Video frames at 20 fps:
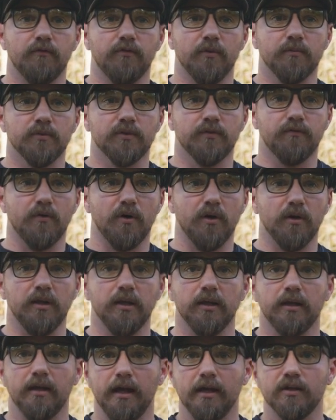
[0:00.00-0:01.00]
from
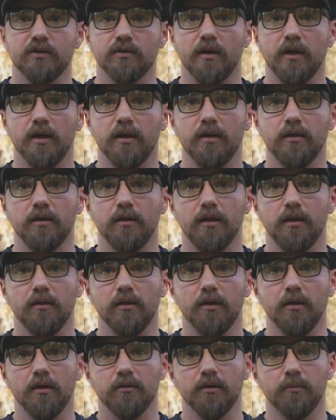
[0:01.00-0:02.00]
Safariland Cadre in
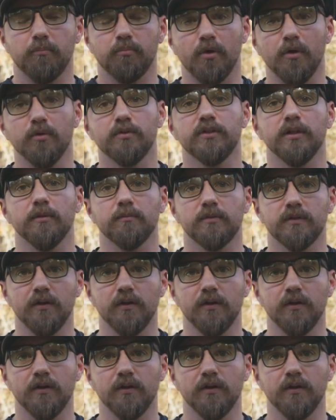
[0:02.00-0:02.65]
the Pro Tip